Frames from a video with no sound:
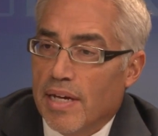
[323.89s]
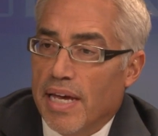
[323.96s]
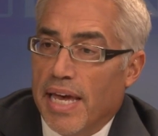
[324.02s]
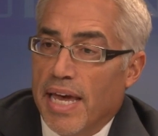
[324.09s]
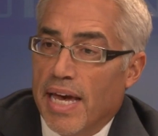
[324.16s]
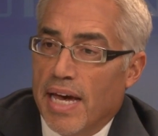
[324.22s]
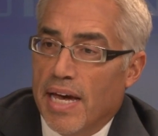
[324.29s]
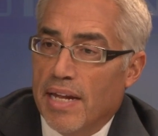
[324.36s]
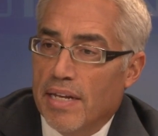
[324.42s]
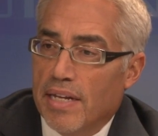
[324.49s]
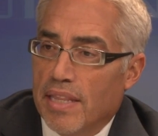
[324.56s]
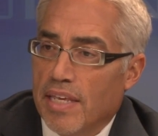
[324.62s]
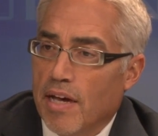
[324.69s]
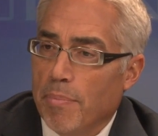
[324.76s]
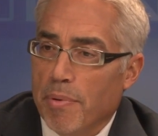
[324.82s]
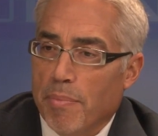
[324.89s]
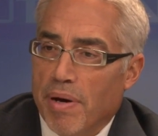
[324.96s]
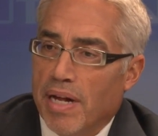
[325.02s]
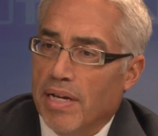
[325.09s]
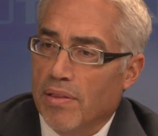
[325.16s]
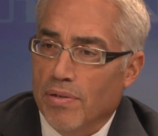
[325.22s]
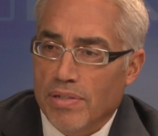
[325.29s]
And the upper
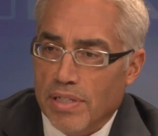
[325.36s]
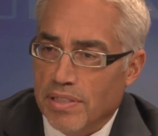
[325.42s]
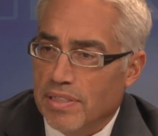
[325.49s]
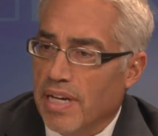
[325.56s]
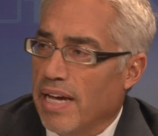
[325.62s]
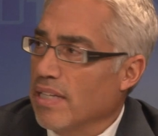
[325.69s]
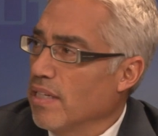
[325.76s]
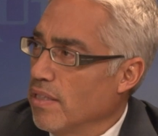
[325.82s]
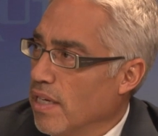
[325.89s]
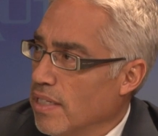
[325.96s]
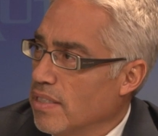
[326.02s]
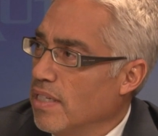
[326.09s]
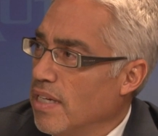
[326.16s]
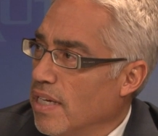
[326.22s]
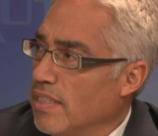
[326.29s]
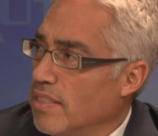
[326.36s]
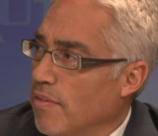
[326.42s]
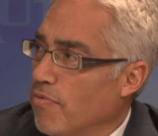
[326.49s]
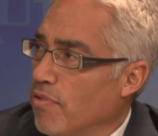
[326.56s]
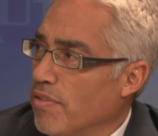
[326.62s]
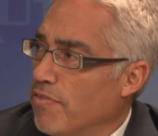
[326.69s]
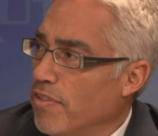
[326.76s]
body looked exactly like today's
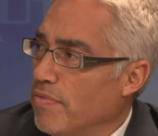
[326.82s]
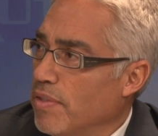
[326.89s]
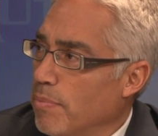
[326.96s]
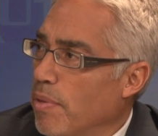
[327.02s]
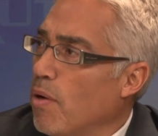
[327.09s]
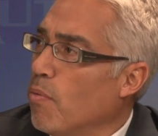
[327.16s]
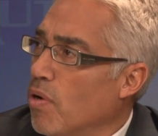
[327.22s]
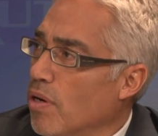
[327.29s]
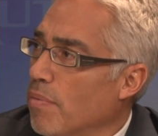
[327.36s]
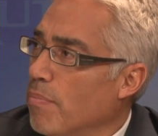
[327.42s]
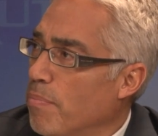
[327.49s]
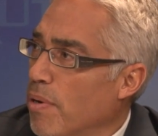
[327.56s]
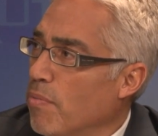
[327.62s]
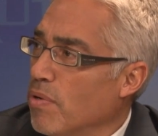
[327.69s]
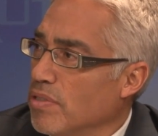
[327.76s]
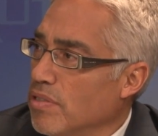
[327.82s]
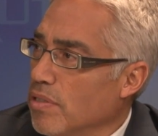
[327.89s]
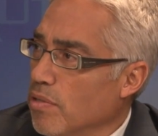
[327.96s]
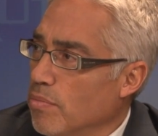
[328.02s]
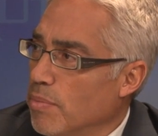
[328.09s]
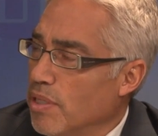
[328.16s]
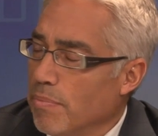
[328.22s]
F-150, but, wa but was
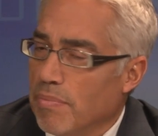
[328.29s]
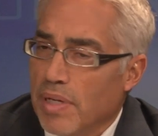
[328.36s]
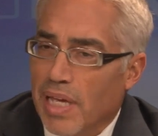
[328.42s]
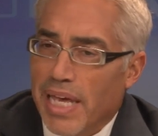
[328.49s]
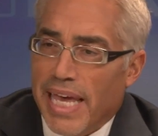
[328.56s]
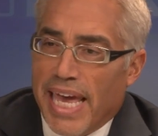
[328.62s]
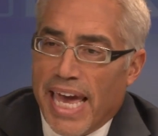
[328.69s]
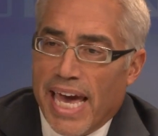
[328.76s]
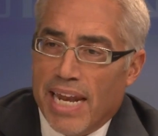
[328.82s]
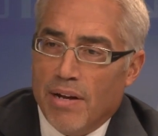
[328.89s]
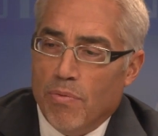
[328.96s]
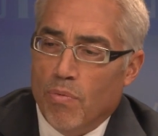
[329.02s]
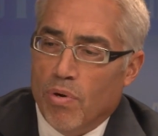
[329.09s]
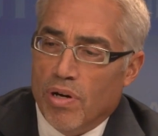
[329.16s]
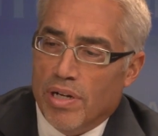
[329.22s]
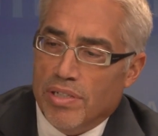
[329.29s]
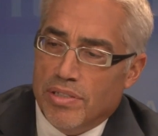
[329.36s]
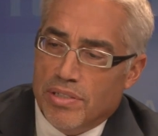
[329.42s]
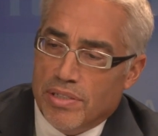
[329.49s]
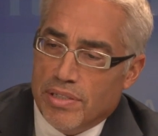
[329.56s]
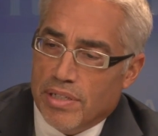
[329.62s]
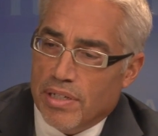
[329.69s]
aluminum. And it
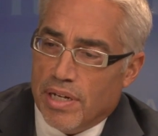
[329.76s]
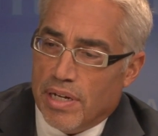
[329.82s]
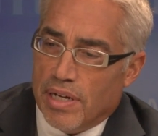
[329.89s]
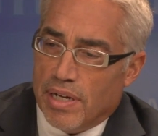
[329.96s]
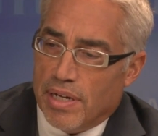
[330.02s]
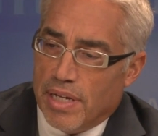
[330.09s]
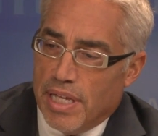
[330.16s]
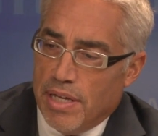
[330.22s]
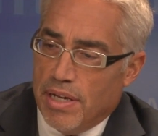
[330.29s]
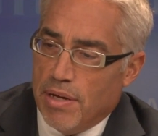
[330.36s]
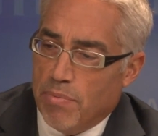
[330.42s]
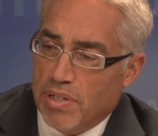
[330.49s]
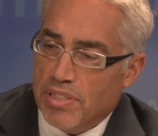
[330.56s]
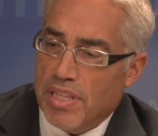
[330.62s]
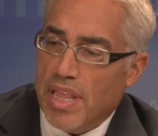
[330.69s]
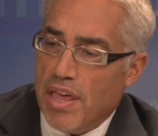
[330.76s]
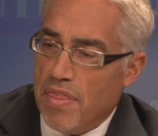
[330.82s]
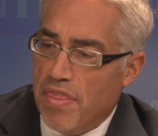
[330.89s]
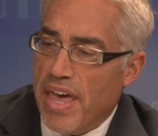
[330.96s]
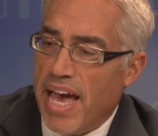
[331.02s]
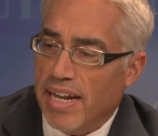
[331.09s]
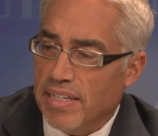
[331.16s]
was, uh, it, it, was
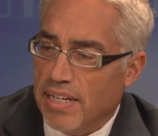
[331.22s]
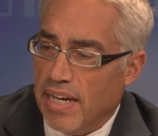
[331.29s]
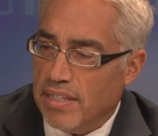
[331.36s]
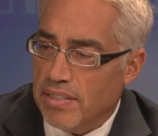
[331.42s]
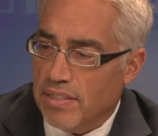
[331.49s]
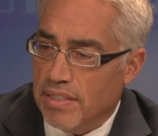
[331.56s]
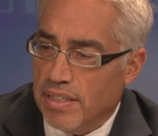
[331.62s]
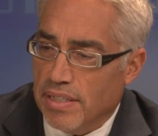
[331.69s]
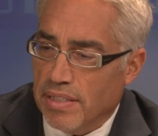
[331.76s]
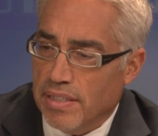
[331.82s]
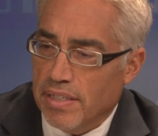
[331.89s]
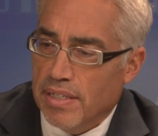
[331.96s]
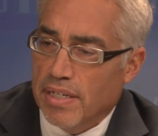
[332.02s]
that testing